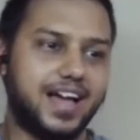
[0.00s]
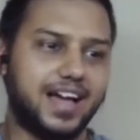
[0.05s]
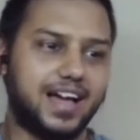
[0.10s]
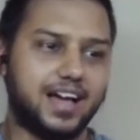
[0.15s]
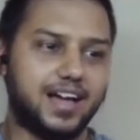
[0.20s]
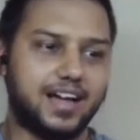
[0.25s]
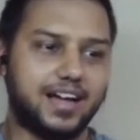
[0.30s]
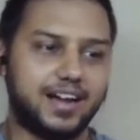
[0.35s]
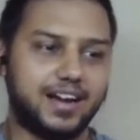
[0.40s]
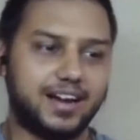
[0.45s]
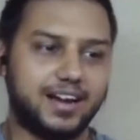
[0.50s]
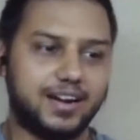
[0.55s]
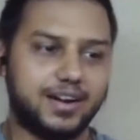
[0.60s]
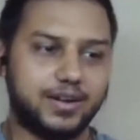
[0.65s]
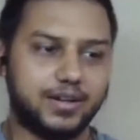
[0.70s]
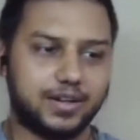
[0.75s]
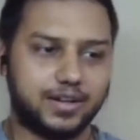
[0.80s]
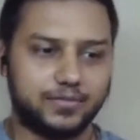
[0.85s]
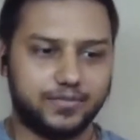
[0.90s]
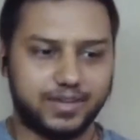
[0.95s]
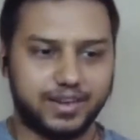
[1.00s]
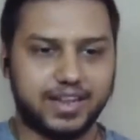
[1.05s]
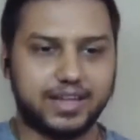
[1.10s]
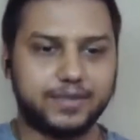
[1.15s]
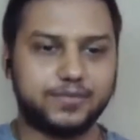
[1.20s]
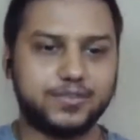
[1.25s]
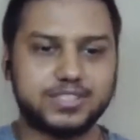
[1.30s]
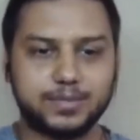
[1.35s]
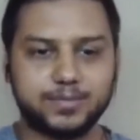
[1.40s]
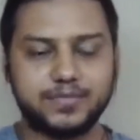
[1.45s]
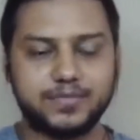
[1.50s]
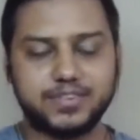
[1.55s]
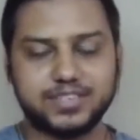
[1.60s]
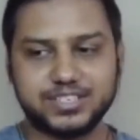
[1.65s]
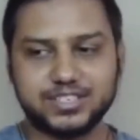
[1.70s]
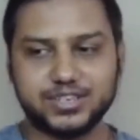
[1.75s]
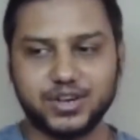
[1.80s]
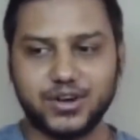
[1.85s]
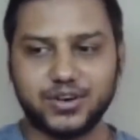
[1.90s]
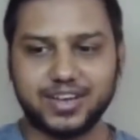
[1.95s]
And when I was in my
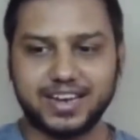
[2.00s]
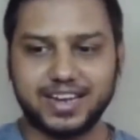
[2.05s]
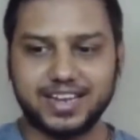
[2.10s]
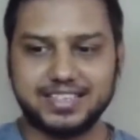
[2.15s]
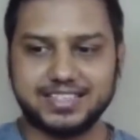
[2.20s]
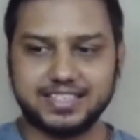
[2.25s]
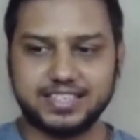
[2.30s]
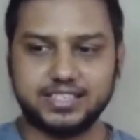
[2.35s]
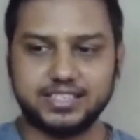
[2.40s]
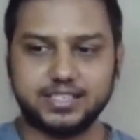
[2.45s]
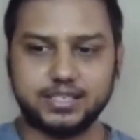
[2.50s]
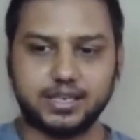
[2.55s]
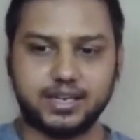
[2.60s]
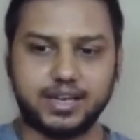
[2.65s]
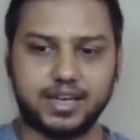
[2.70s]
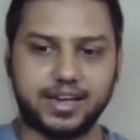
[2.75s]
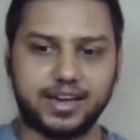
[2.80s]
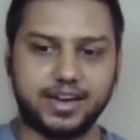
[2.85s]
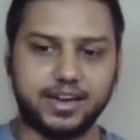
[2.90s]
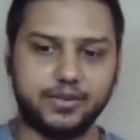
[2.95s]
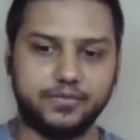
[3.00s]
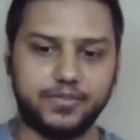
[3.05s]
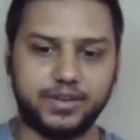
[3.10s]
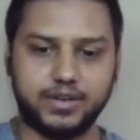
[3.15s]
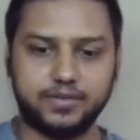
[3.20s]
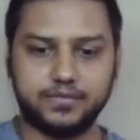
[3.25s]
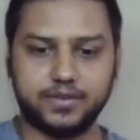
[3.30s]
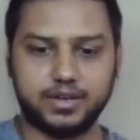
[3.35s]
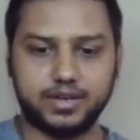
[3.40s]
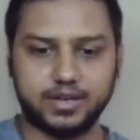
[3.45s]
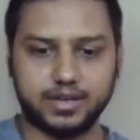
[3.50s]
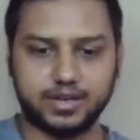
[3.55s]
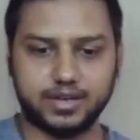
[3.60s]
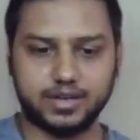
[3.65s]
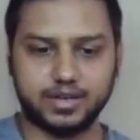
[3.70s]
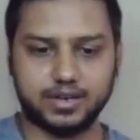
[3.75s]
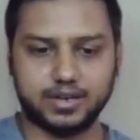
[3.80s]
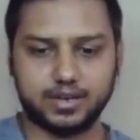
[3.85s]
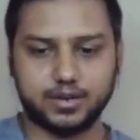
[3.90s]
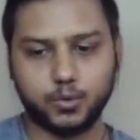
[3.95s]
first organization and we
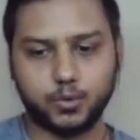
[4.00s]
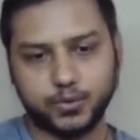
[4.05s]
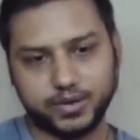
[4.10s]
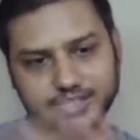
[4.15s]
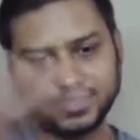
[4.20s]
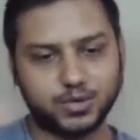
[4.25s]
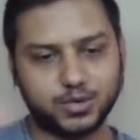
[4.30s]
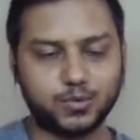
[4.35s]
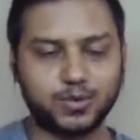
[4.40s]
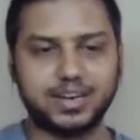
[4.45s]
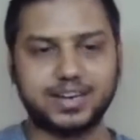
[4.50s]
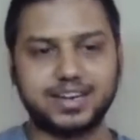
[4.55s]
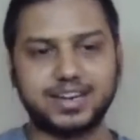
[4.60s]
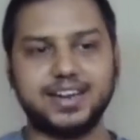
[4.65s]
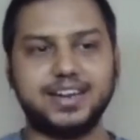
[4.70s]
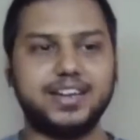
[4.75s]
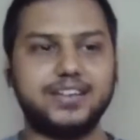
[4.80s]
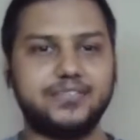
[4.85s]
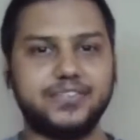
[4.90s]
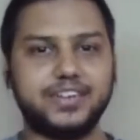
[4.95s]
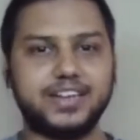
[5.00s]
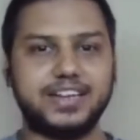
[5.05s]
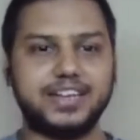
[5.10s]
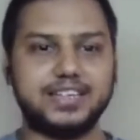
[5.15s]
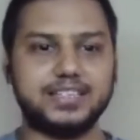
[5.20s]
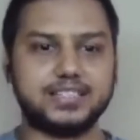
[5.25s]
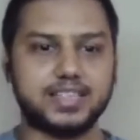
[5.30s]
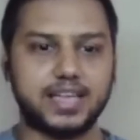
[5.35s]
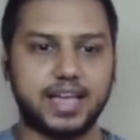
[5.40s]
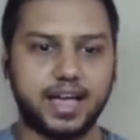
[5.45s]
were going through our training phase,